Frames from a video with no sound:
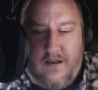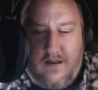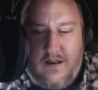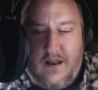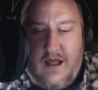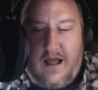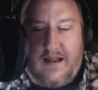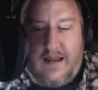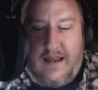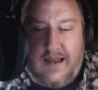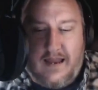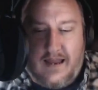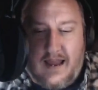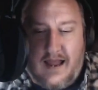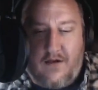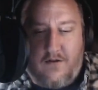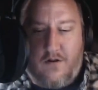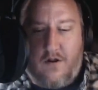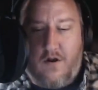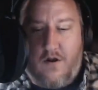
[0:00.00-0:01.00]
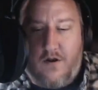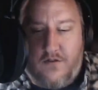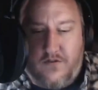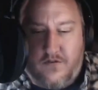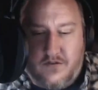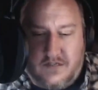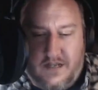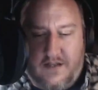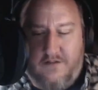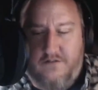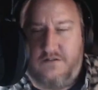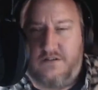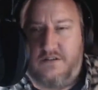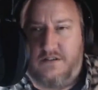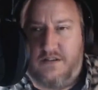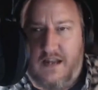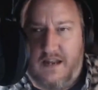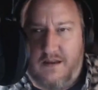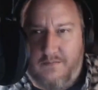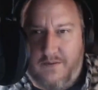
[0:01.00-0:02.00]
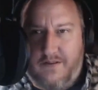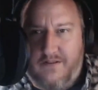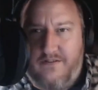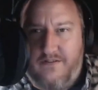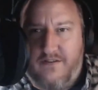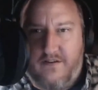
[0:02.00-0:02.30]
knocking out all those else statements